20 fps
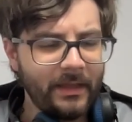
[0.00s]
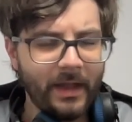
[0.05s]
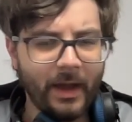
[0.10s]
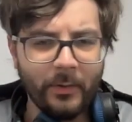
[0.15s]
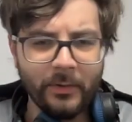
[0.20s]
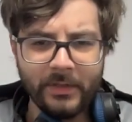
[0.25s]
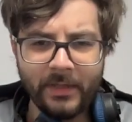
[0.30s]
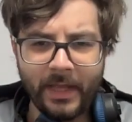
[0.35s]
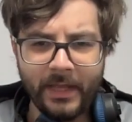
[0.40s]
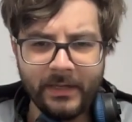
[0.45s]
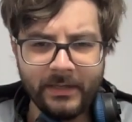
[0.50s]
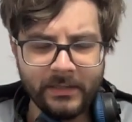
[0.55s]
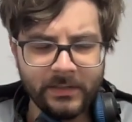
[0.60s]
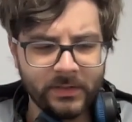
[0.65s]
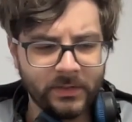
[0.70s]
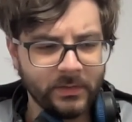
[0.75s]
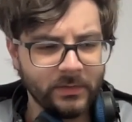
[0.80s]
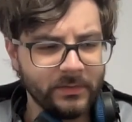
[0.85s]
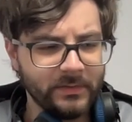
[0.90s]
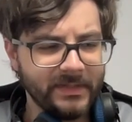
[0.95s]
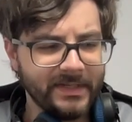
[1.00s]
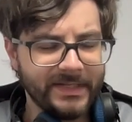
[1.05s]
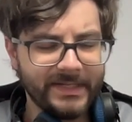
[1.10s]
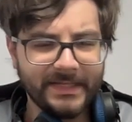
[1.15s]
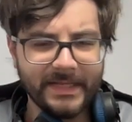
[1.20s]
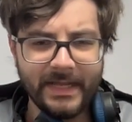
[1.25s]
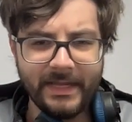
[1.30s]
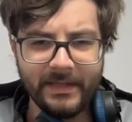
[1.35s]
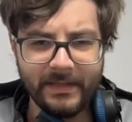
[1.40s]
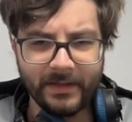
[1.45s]
I would like it to
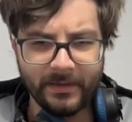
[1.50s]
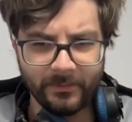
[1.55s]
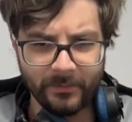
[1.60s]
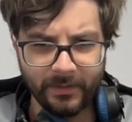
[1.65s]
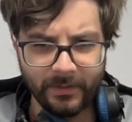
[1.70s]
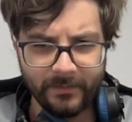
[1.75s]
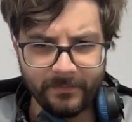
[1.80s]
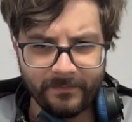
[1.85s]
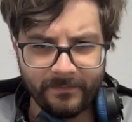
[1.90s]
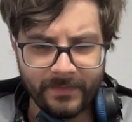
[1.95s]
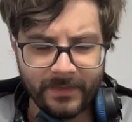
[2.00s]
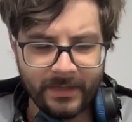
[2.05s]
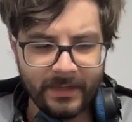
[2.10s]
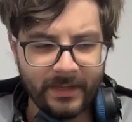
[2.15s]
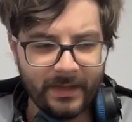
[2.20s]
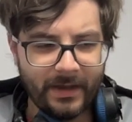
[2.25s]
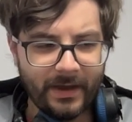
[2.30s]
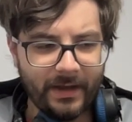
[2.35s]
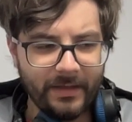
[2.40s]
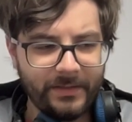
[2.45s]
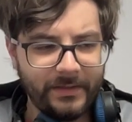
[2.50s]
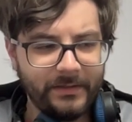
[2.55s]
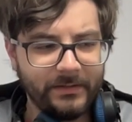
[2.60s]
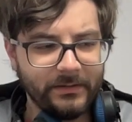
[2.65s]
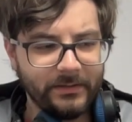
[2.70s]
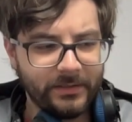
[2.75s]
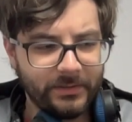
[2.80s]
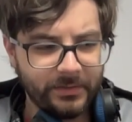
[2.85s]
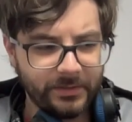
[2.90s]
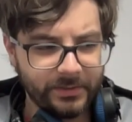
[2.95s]
stay that way. I think
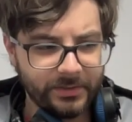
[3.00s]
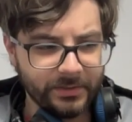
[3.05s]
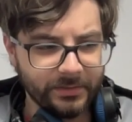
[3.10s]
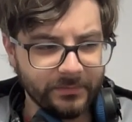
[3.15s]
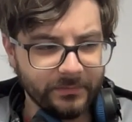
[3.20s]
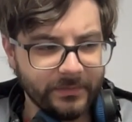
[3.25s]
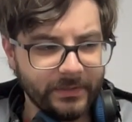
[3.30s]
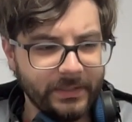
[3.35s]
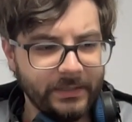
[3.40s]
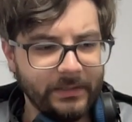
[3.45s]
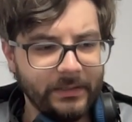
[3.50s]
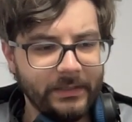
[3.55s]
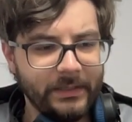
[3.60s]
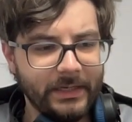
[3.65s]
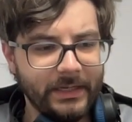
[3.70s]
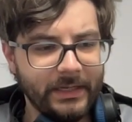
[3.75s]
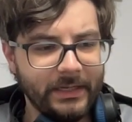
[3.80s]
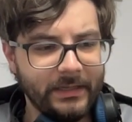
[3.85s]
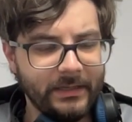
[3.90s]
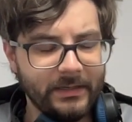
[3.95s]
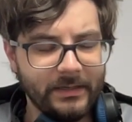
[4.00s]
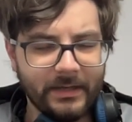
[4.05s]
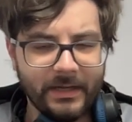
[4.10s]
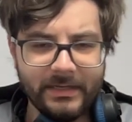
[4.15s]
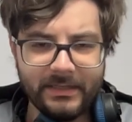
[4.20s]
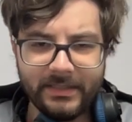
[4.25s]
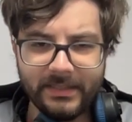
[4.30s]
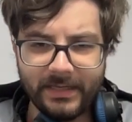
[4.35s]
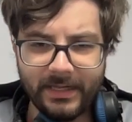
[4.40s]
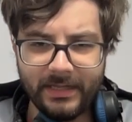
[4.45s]
literature written in the
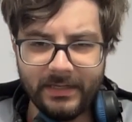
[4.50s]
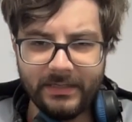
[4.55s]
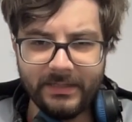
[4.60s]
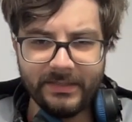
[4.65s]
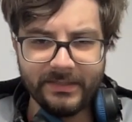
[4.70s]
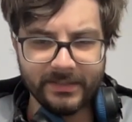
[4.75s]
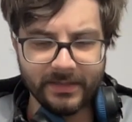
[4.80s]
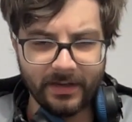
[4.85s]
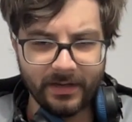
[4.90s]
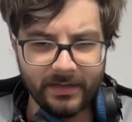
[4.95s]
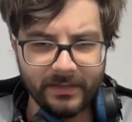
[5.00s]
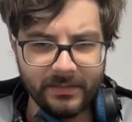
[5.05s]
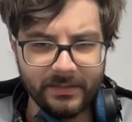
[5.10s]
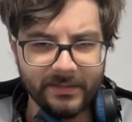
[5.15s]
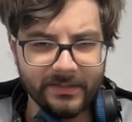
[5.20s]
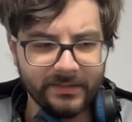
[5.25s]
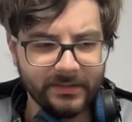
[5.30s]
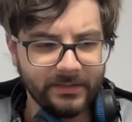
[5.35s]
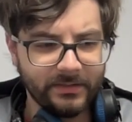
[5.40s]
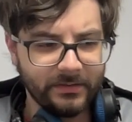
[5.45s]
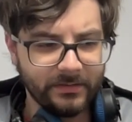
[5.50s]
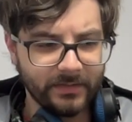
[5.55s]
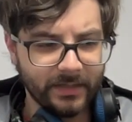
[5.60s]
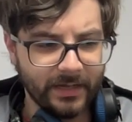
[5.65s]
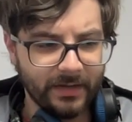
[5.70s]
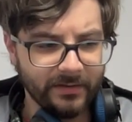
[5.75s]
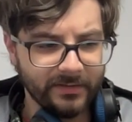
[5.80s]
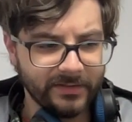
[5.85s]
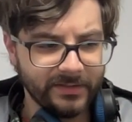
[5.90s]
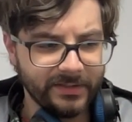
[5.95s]
1980s, 90s,
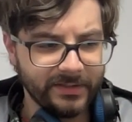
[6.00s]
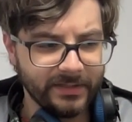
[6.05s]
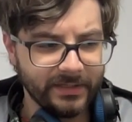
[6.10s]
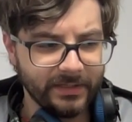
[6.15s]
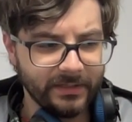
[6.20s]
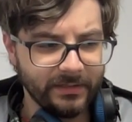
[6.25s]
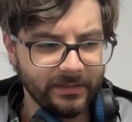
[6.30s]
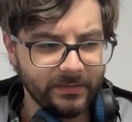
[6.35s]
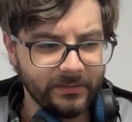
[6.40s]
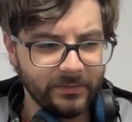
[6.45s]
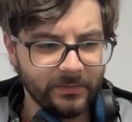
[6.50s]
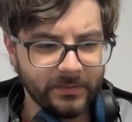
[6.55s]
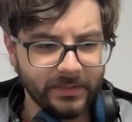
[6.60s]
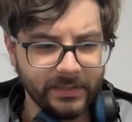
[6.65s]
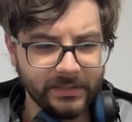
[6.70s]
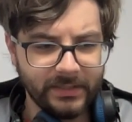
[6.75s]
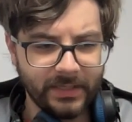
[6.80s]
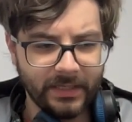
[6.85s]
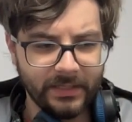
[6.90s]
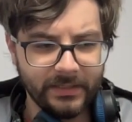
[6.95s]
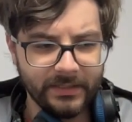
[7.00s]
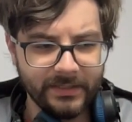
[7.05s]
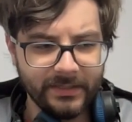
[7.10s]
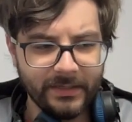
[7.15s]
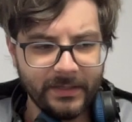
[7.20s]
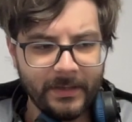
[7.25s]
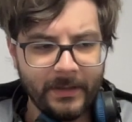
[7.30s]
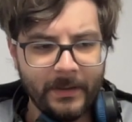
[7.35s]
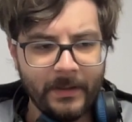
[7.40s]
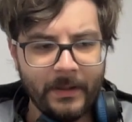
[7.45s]
2000s, and the 2010s,
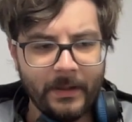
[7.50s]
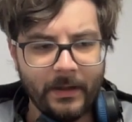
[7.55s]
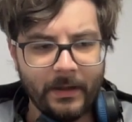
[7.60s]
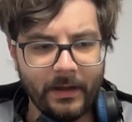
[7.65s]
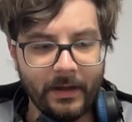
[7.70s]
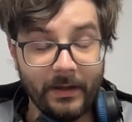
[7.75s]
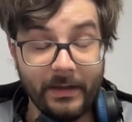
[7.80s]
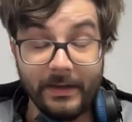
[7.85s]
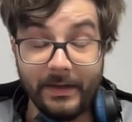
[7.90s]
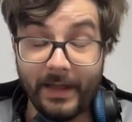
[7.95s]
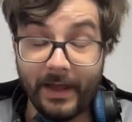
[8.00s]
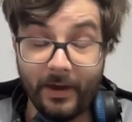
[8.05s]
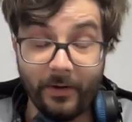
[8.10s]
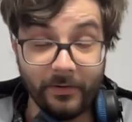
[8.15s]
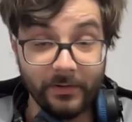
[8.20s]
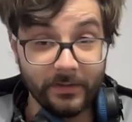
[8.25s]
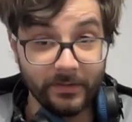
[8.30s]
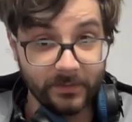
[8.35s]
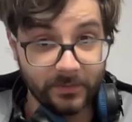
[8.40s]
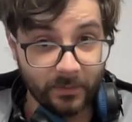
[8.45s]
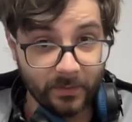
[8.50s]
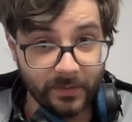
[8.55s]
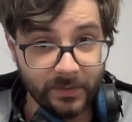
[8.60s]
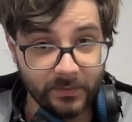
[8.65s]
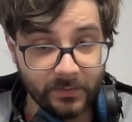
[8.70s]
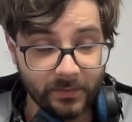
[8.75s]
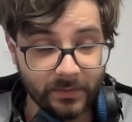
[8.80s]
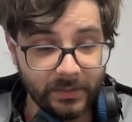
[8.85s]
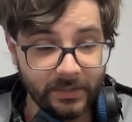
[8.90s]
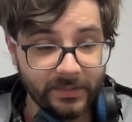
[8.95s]
and now into the
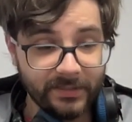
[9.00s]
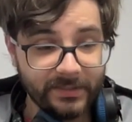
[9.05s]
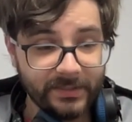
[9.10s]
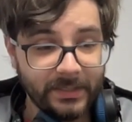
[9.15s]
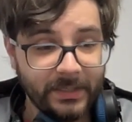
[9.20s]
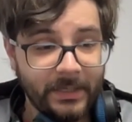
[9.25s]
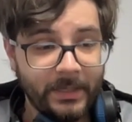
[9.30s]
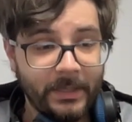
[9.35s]
2020s,